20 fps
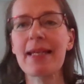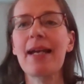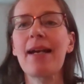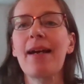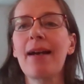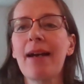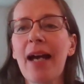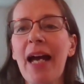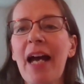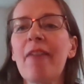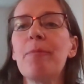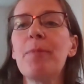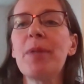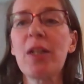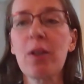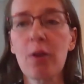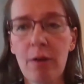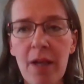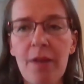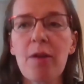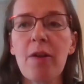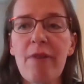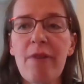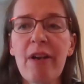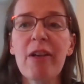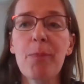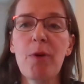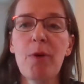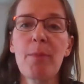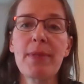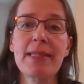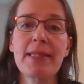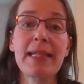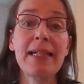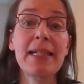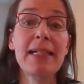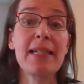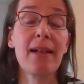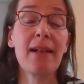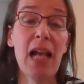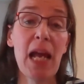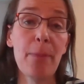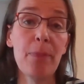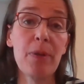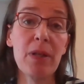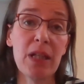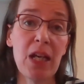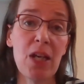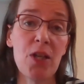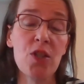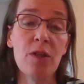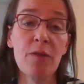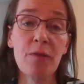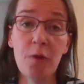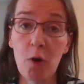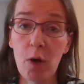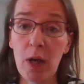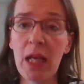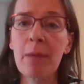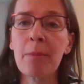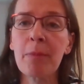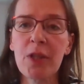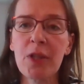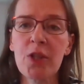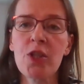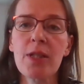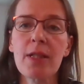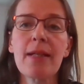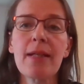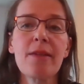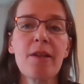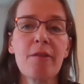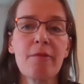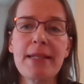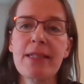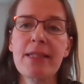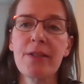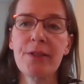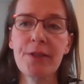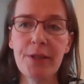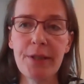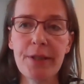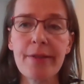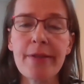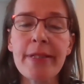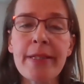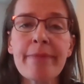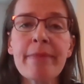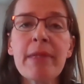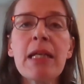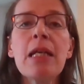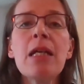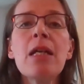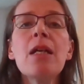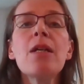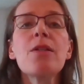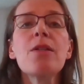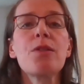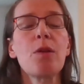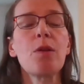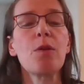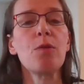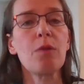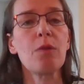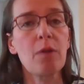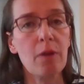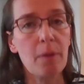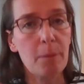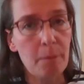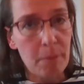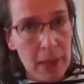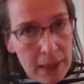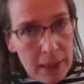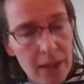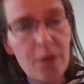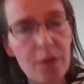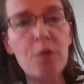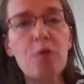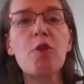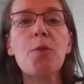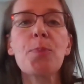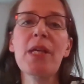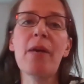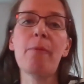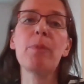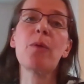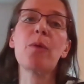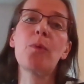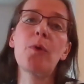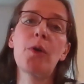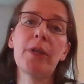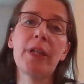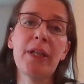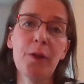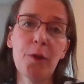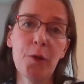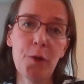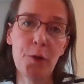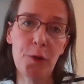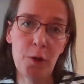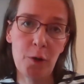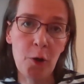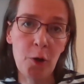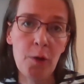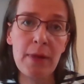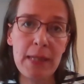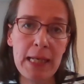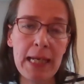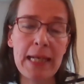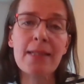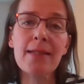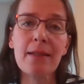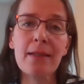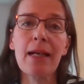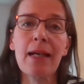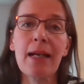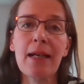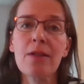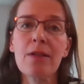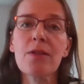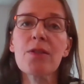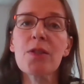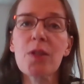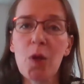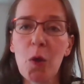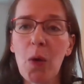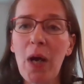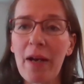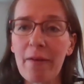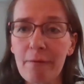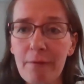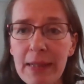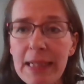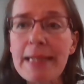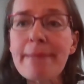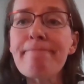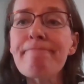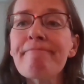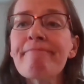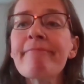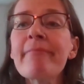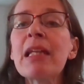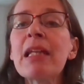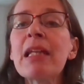have been another very promising clinical application for MEG in the recent years. So many groups have been working on that, and so have we.